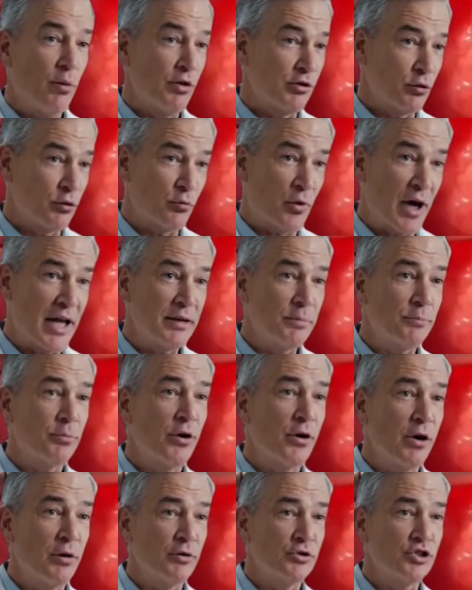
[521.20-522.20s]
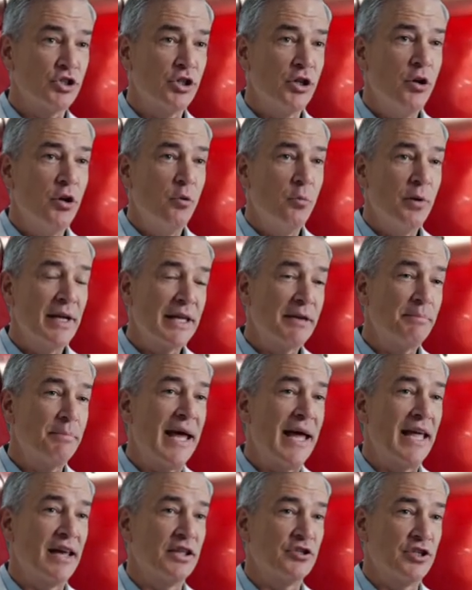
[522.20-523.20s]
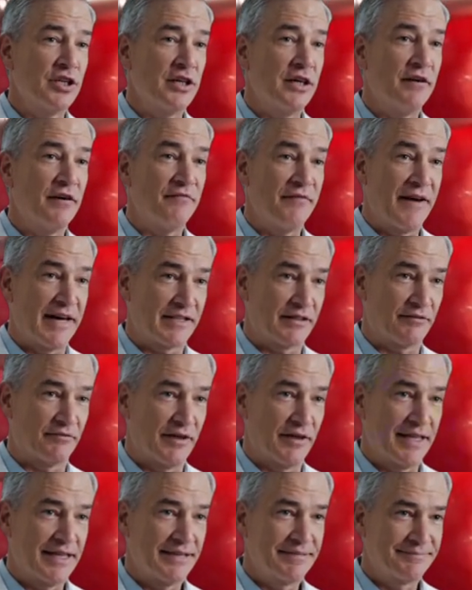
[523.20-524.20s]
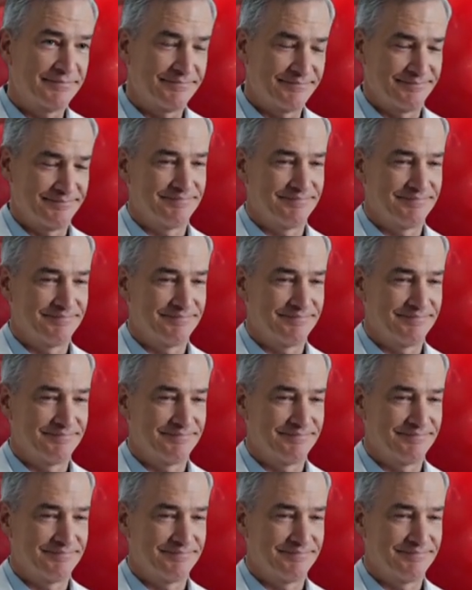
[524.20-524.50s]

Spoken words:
silence the body's voice and then blame it for being broken.